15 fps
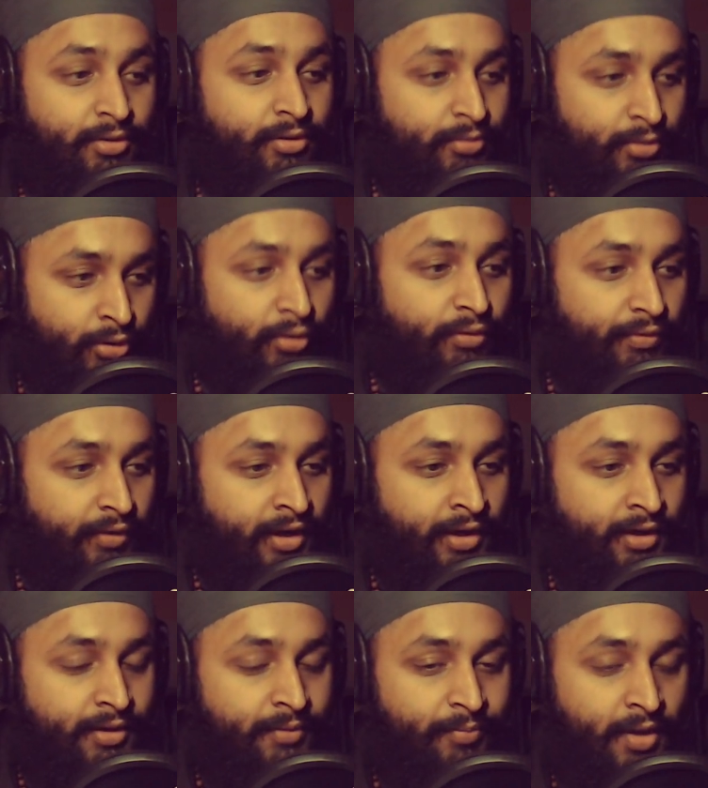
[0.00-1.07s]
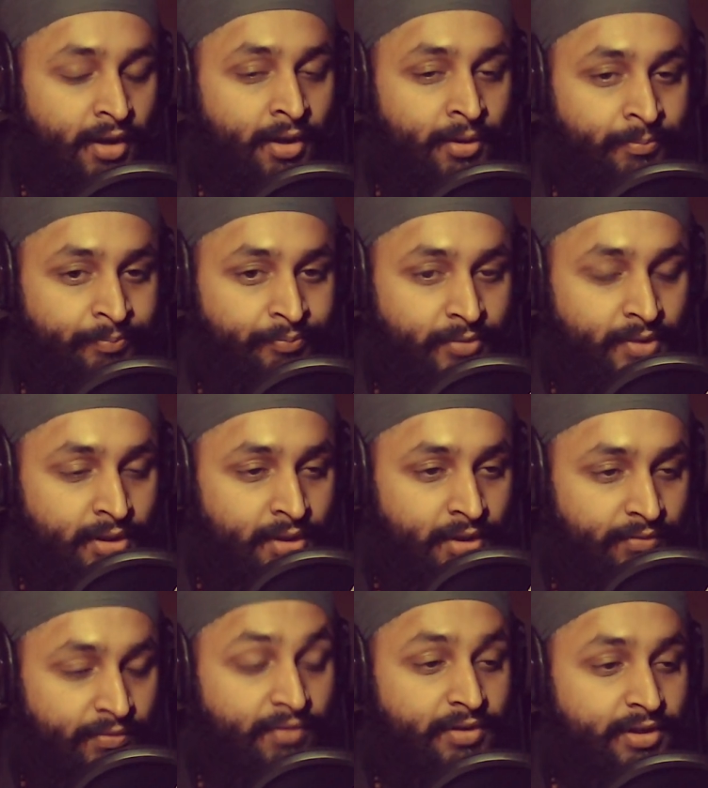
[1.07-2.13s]
girlfriend,
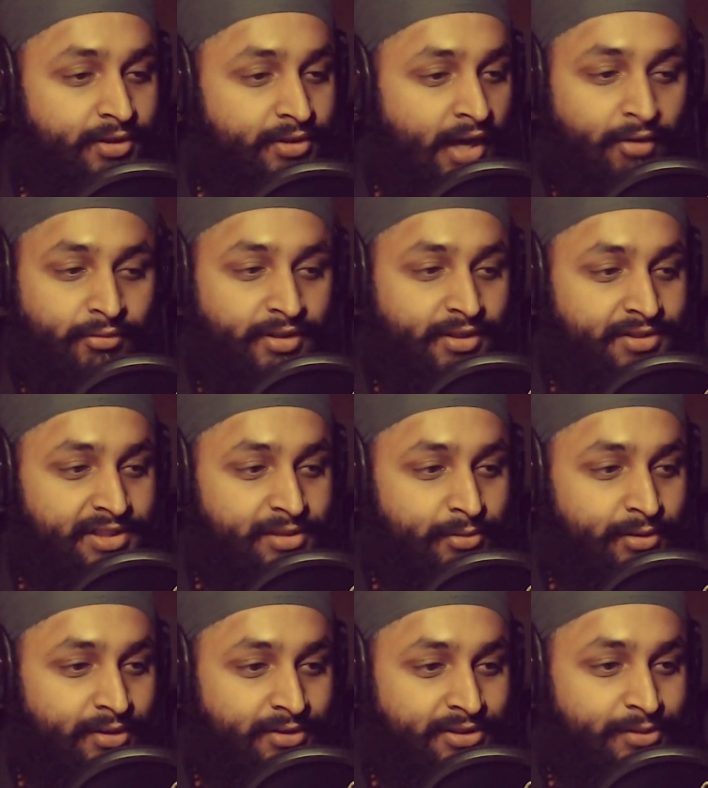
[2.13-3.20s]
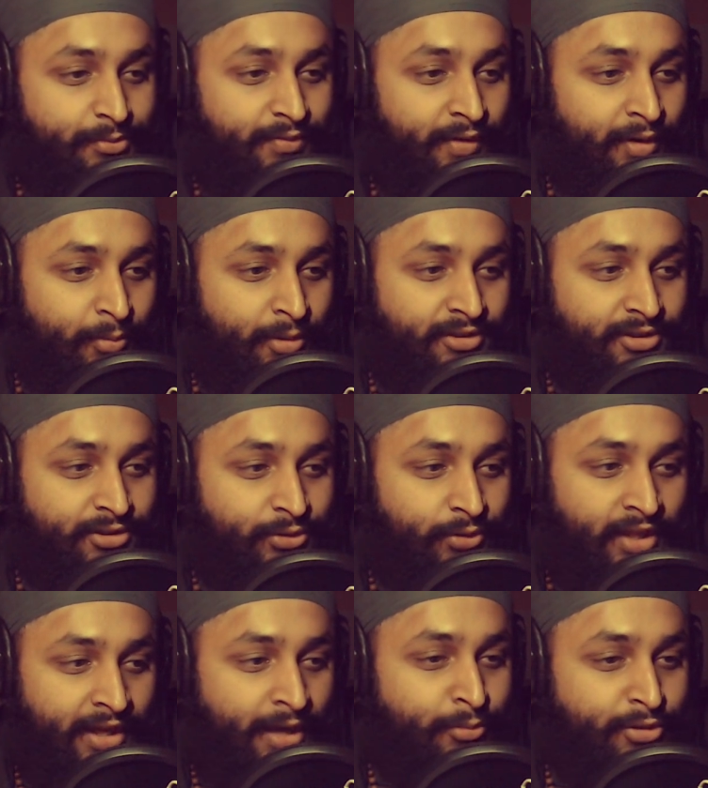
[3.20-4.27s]
Vivian, I don't think she would very much
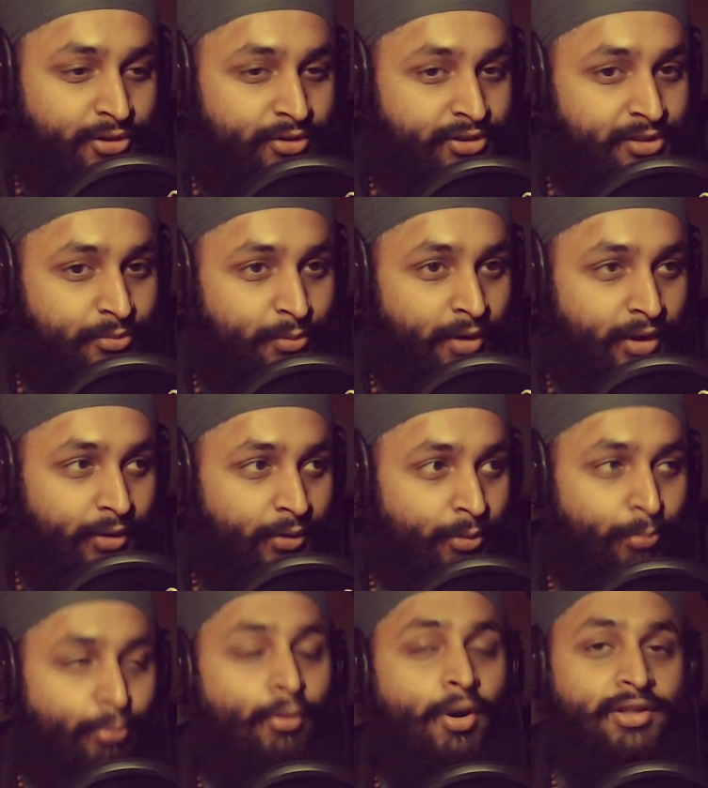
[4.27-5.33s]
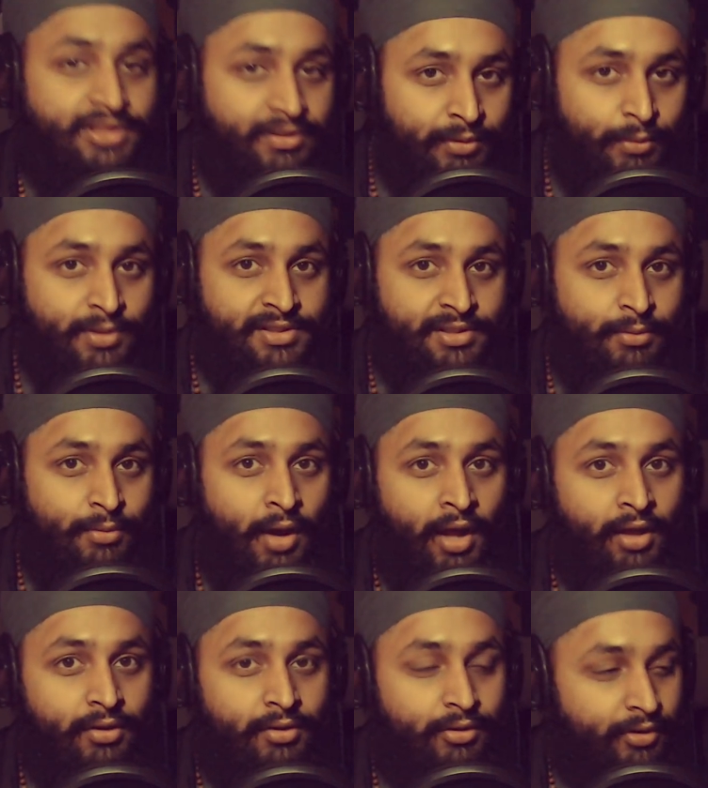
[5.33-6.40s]
enjoy. Like, I'm sure she would want to go to brunch every once in a
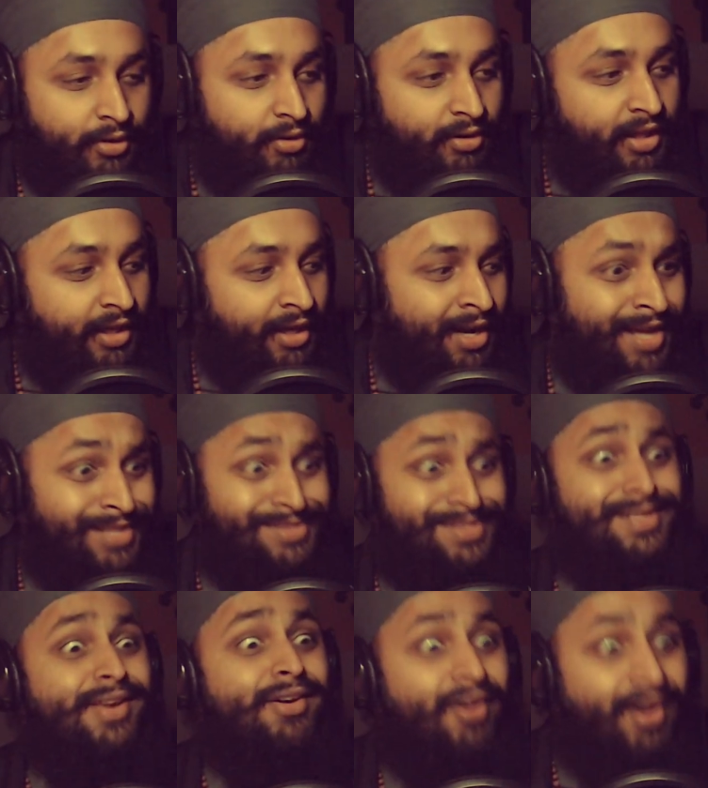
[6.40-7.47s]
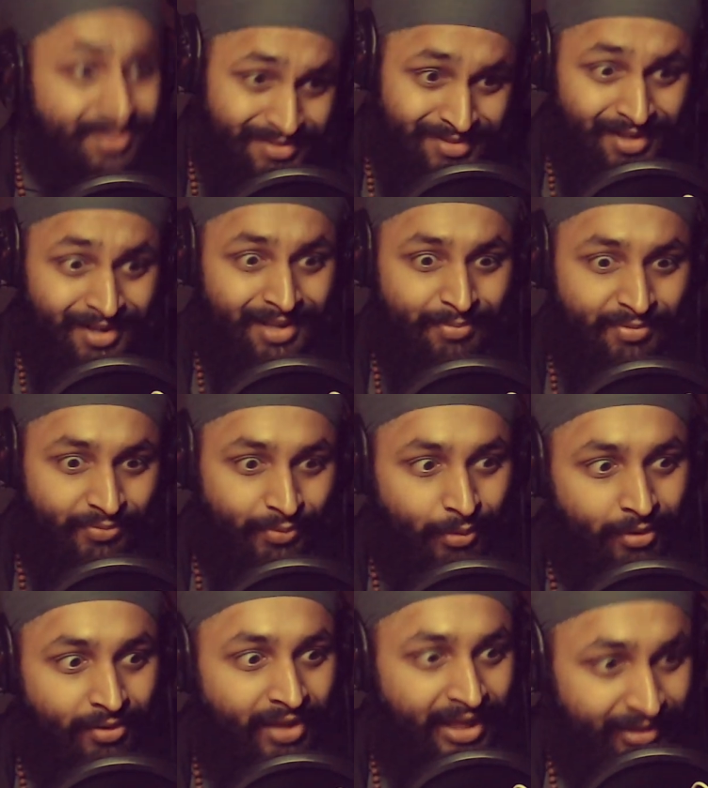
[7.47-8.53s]
while, or go to like a nice dinner on a Sunday
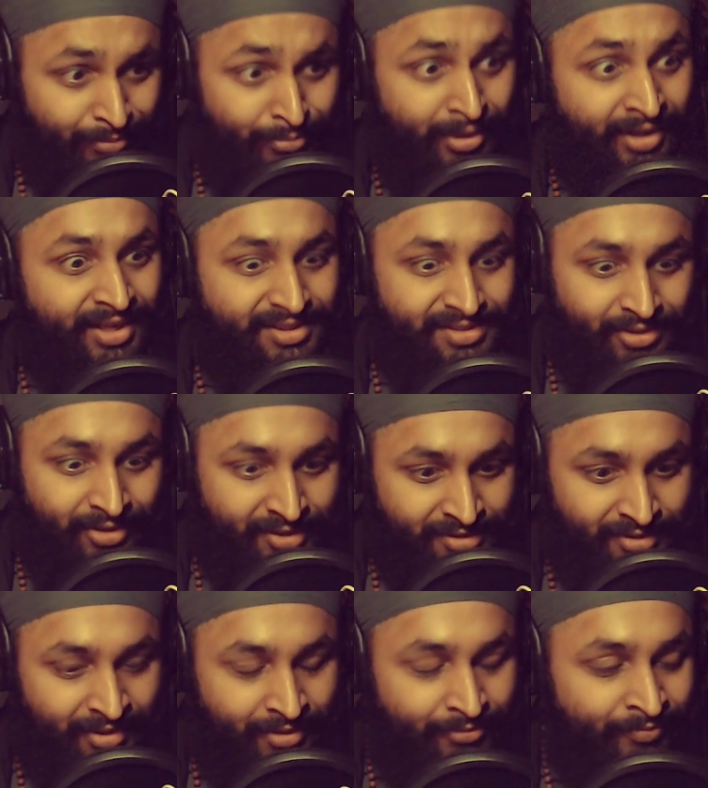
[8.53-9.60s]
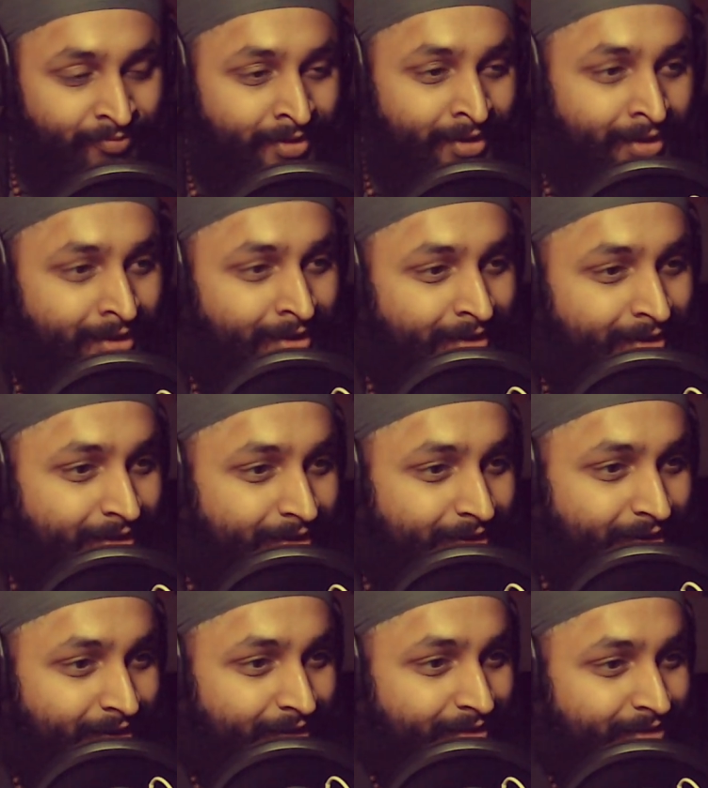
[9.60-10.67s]
before like Monday starts, you know.
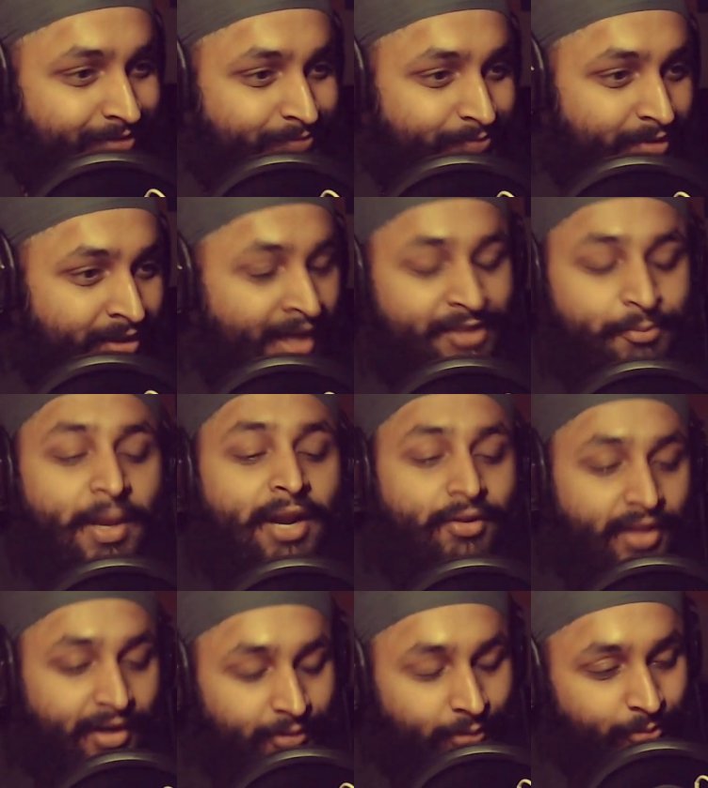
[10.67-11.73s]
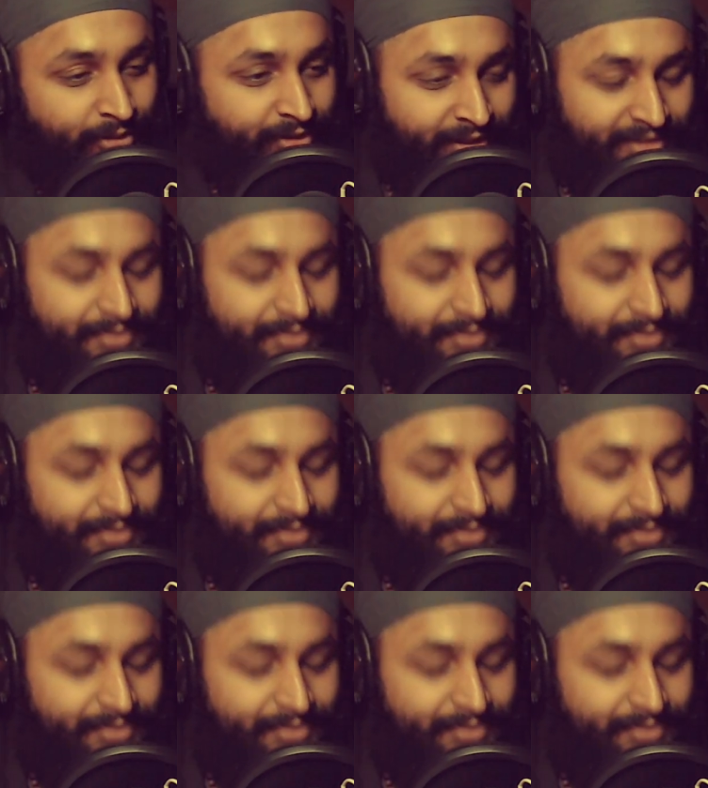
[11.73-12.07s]
And expand on that a little bit.